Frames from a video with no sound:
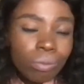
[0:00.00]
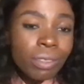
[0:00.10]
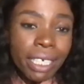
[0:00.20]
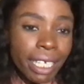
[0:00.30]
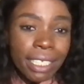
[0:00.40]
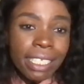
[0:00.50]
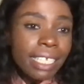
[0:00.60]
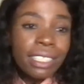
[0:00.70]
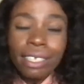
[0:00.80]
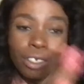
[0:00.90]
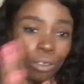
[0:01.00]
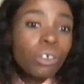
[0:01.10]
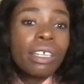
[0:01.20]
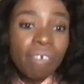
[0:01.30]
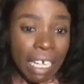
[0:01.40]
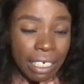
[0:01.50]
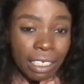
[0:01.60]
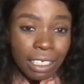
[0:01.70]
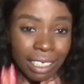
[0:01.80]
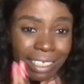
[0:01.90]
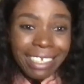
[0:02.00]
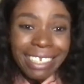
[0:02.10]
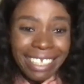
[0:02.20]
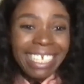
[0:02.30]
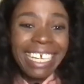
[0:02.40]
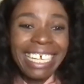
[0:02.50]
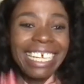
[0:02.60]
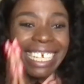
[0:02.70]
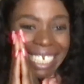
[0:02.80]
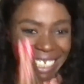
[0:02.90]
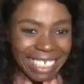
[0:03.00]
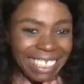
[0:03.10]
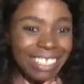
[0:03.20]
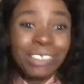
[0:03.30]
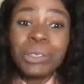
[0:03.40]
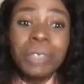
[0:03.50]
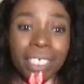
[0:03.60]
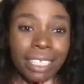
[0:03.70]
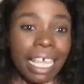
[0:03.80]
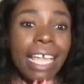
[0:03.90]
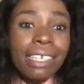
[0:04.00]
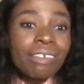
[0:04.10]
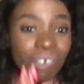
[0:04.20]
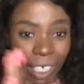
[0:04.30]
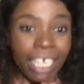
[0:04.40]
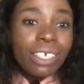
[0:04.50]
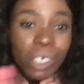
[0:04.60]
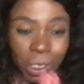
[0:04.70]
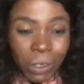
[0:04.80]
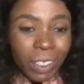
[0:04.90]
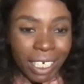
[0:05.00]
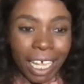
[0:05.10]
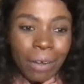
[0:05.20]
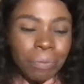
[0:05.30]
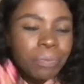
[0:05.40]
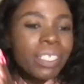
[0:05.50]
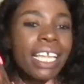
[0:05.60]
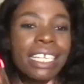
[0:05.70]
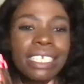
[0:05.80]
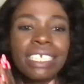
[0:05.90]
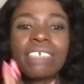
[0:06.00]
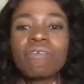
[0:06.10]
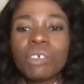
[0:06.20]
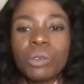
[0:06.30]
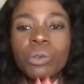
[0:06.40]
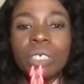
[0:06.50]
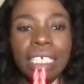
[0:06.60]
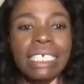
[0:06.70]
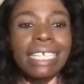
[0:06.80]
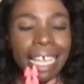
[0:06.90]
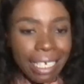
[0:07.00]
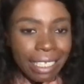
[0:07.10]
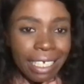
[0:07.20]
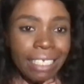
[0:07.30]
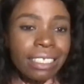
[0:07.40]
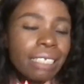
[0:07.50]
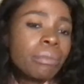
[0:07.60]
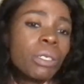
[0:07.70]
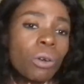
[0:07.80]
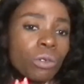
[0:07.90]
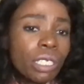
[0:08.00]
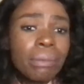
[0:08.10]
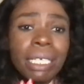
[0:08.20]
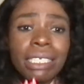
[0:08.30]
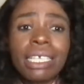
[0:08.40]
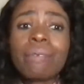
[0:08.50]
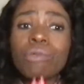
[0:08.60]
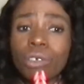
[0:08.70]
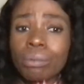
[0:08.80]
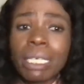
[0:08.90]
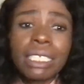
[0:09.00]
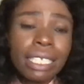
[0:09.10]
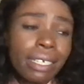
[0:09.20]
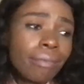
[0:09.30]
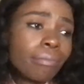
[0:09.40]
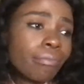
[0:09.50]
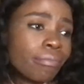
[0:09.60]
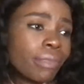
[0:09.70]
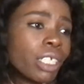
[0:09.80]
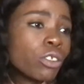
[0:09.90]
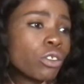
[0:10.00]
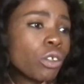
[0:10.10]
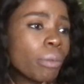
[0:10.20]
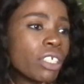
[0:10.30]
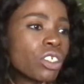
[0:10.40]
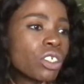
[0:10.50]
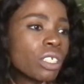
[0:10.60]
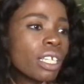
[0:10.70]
3 years later, you're going to find it still here. Do it then if you cannot do it now. And if you need anything else, let me know. Send me a DM on my Instagram. Thank you so much.